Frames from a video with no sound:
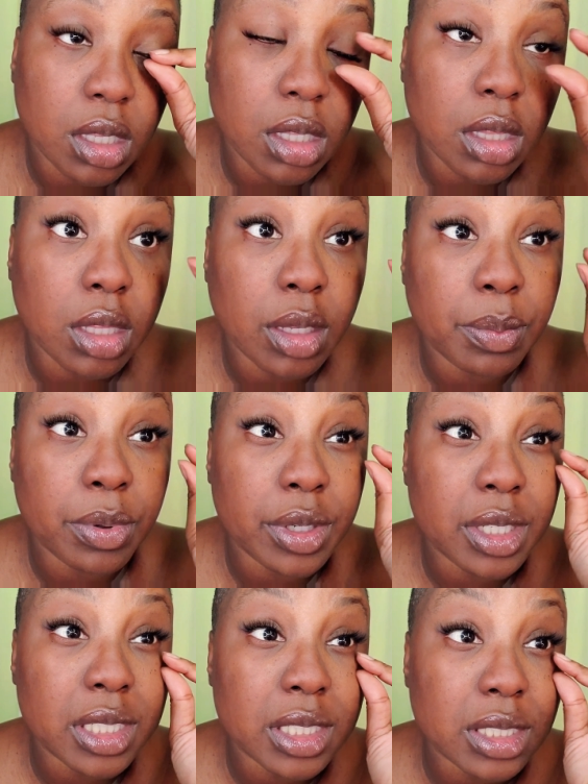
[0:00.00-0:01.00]
They're
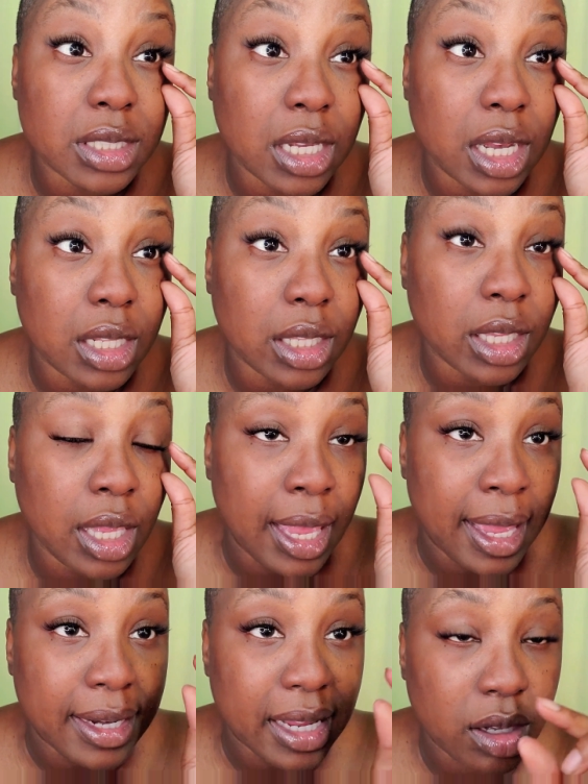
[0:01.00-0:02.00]
pretty solid.
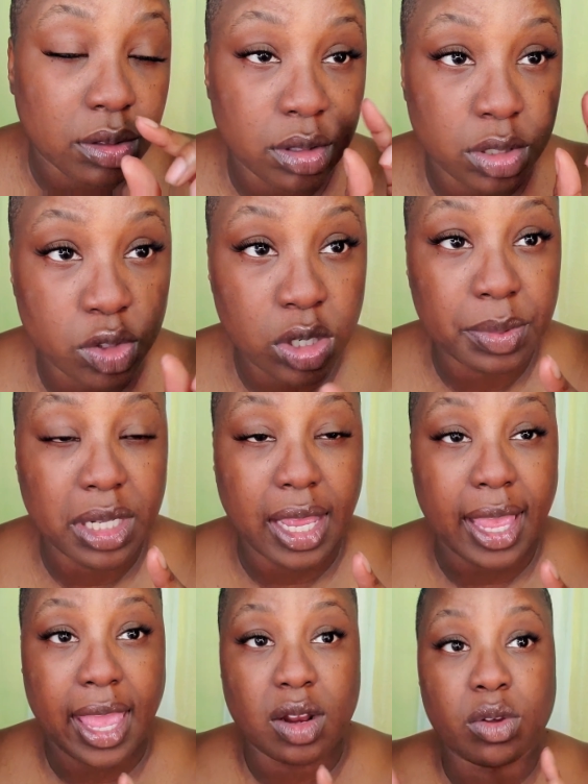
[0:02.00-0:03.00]
Now, the strip that I
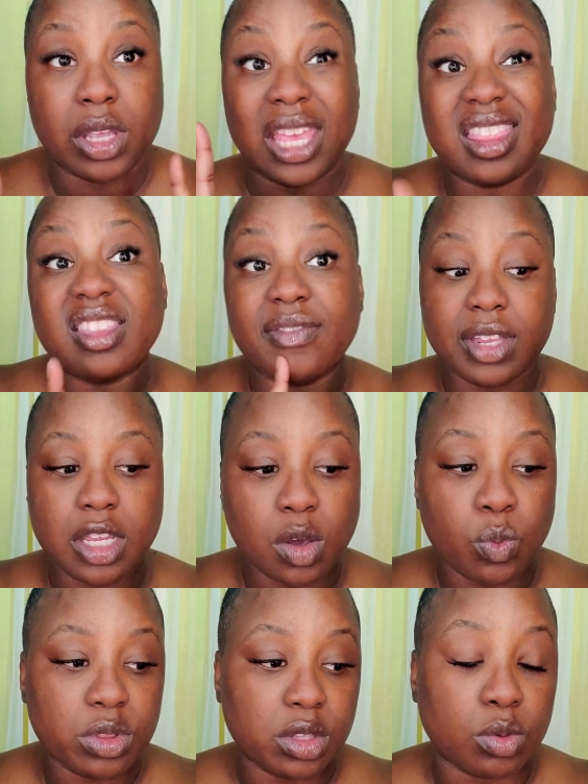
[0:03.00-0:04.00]
had on in the video
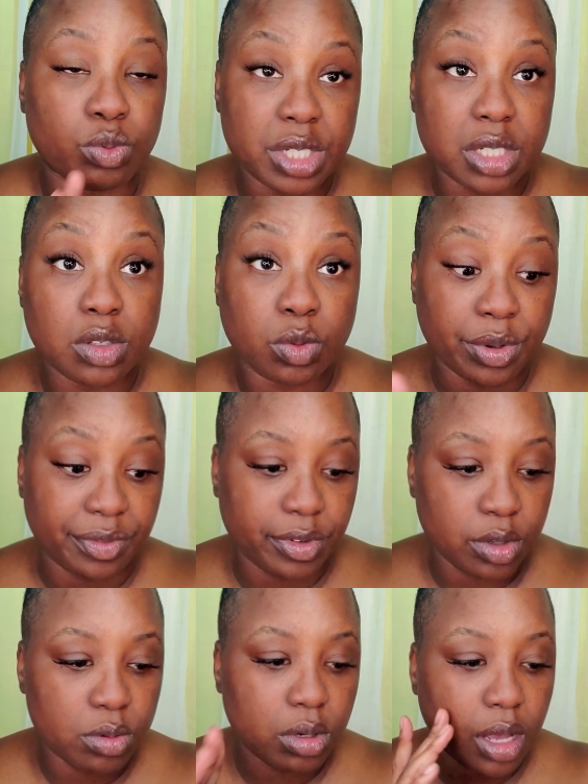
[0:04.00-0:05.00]
with the original
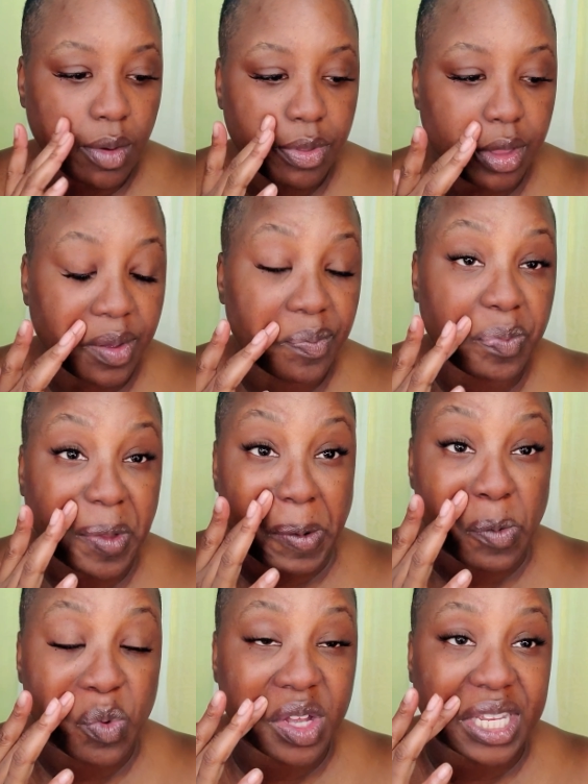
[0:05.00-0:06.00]
review of
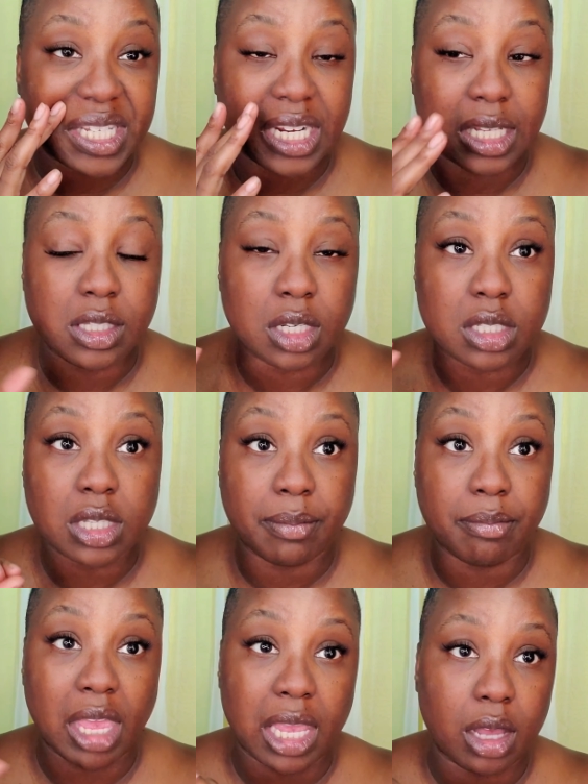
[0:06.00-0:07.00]
what I did, I took
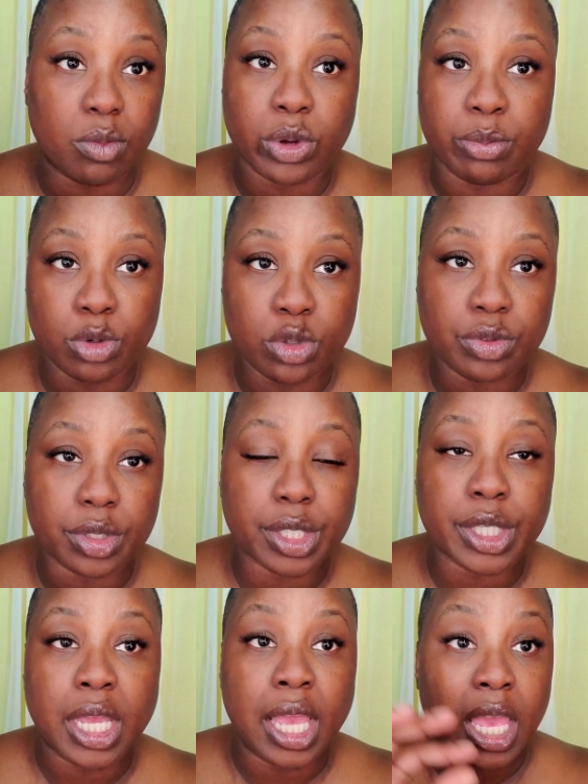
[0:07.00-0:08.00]
some makeup remover
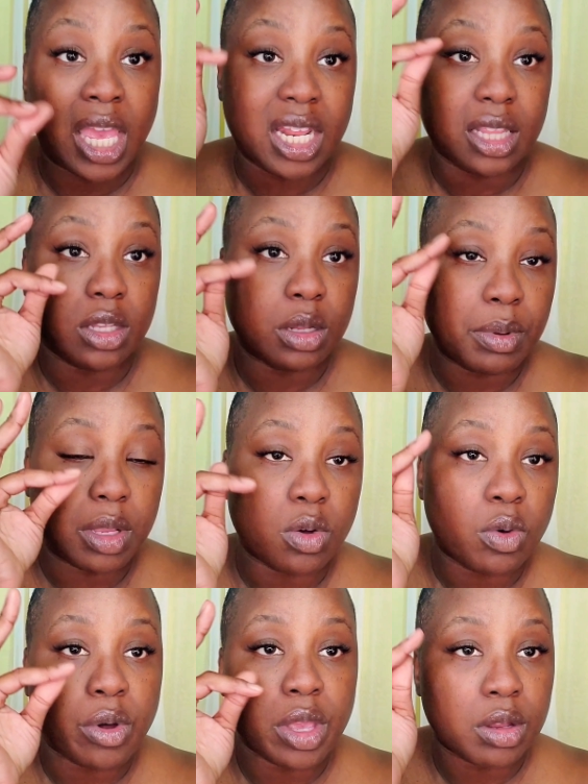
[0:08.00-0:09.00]
and a little bit of
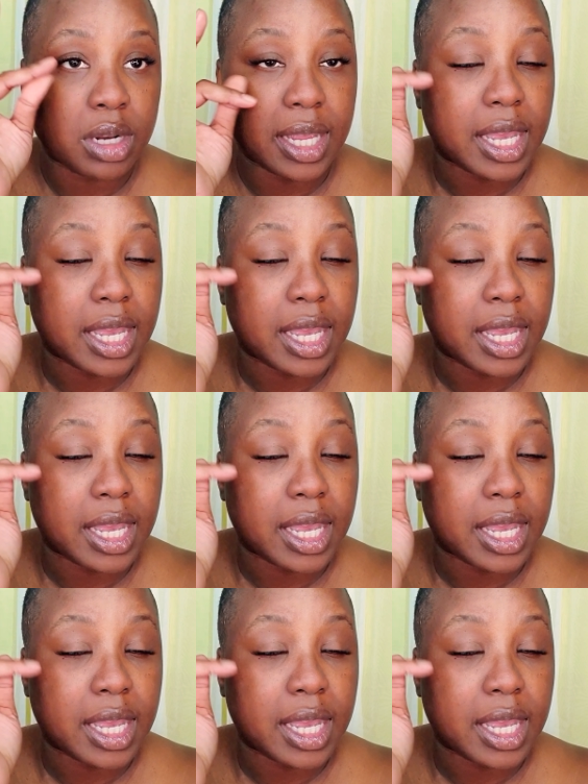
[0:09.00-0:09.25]
oil, and